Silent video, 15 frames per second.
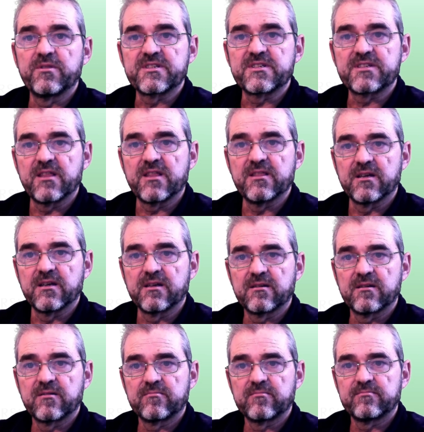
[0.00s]
descending
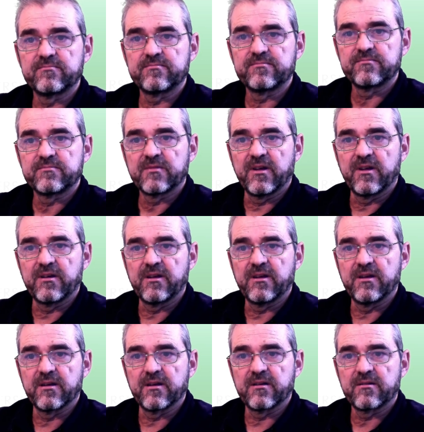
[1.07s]
in
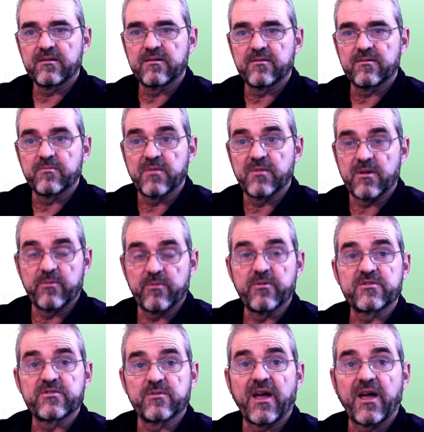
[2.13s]
here, maybe with
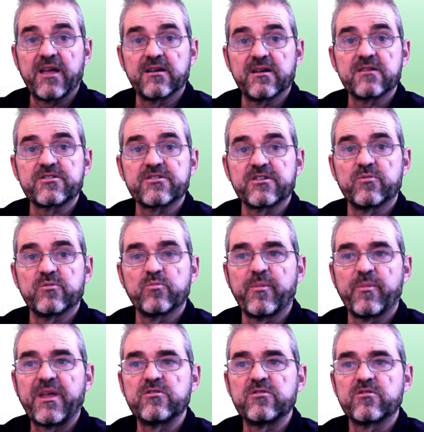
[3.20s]
some inertia or
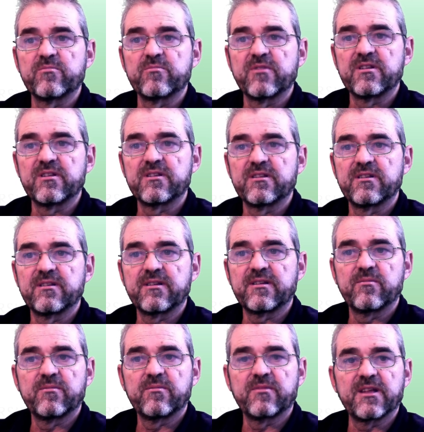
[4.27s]
momentum,
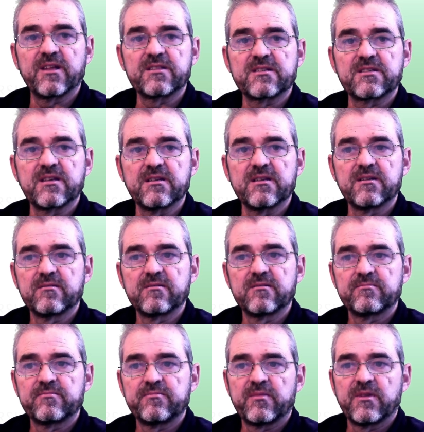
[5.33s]
let's say,
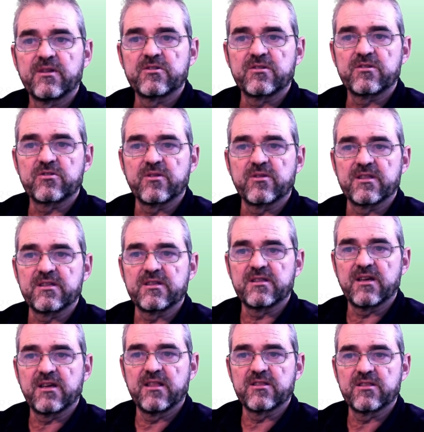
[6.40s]
so that it
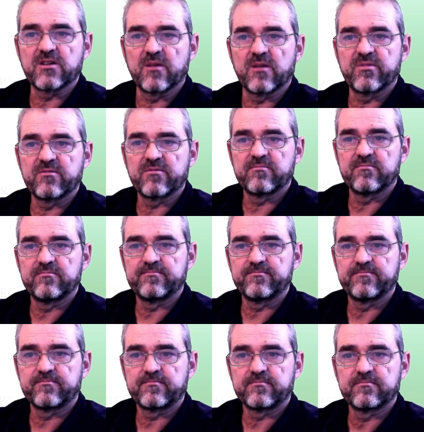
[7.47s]
ends up
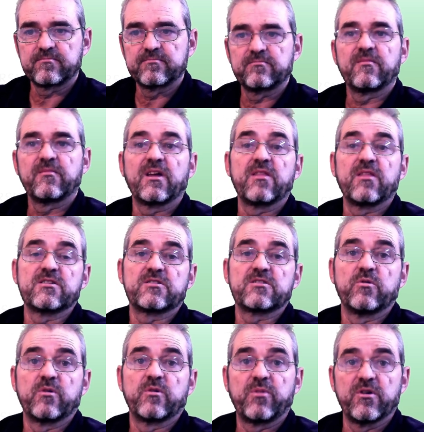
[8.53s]
at this
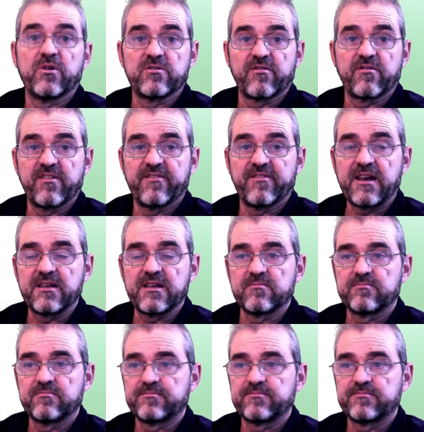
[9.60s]
lower point of the valley.